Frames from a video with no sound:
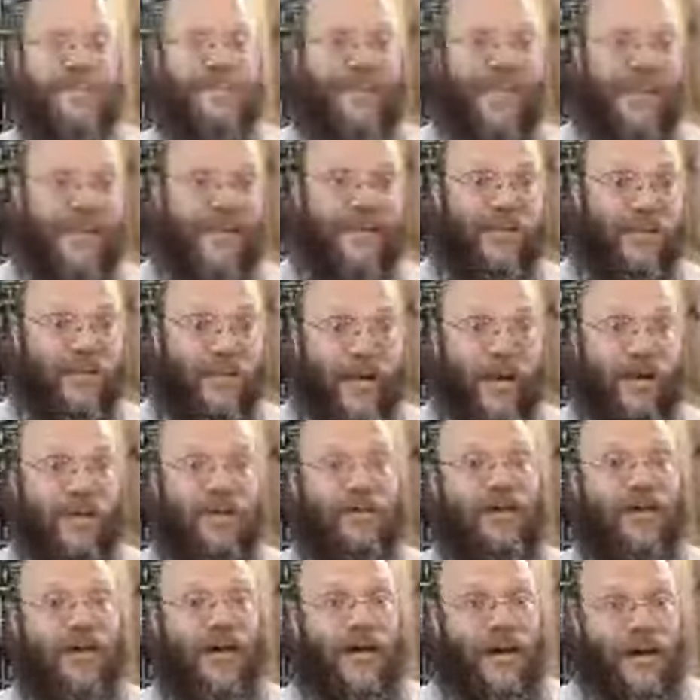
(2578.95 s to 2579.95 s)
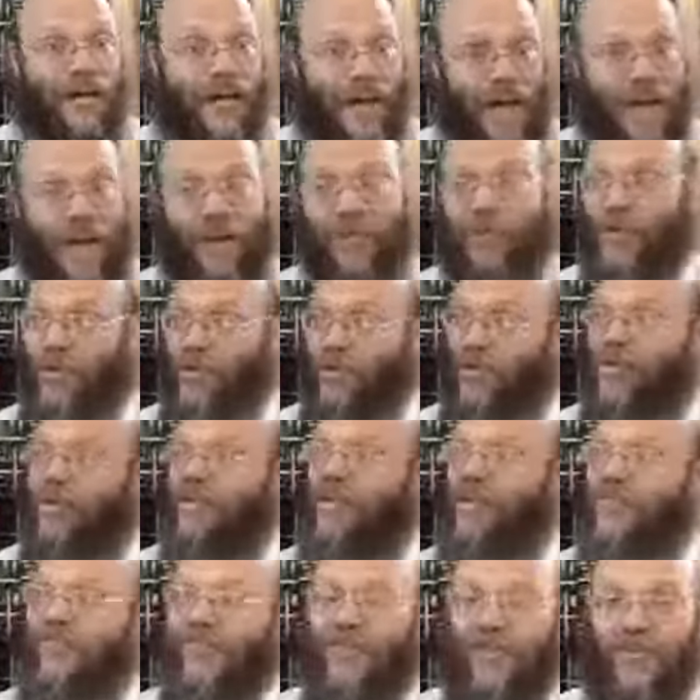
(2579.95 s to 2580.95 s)
telling Noach, come you and
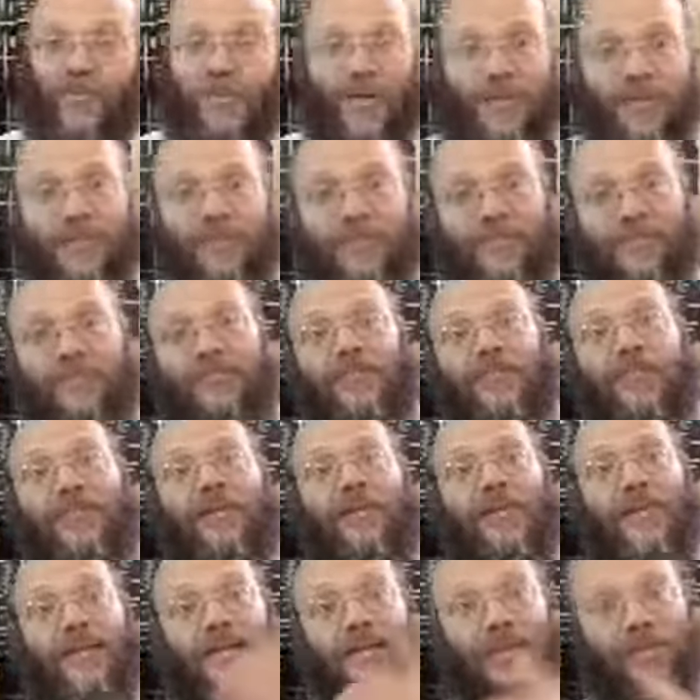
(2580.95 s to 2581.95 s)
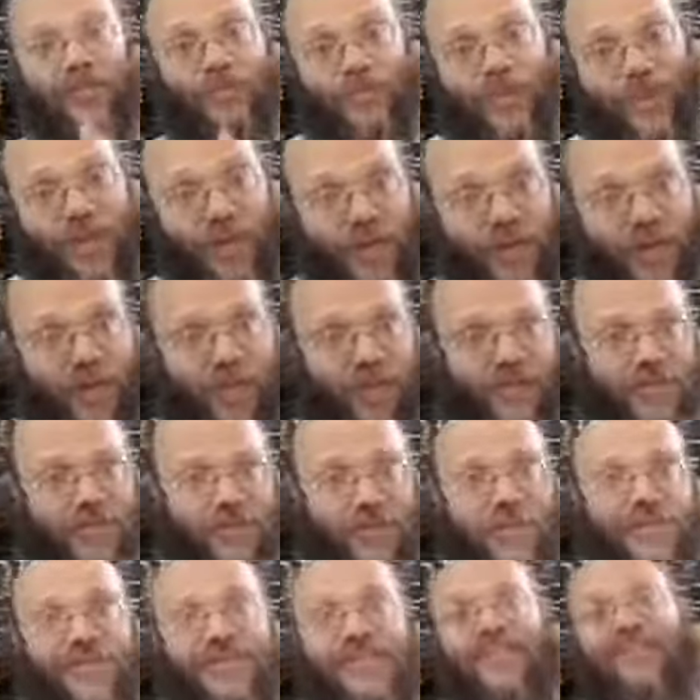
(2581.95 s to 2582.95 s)
your family into the ark. So
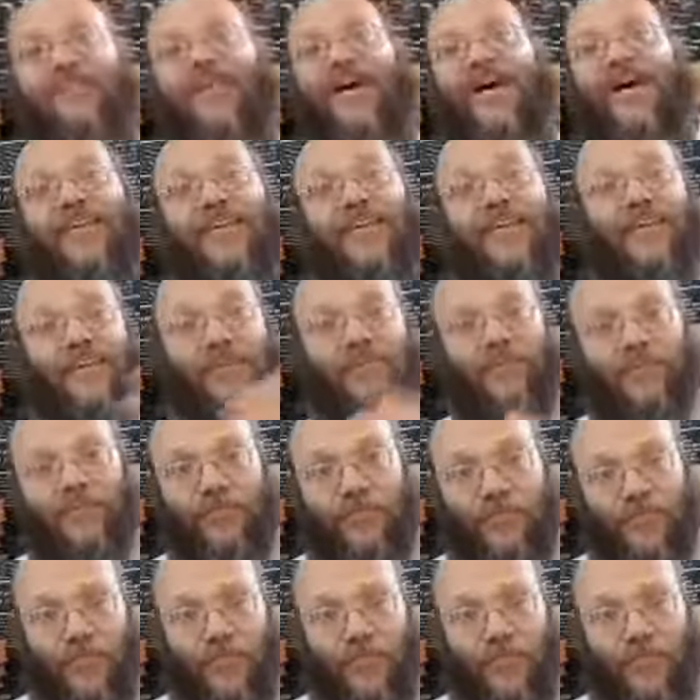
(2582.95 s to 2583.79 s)
he's inviting them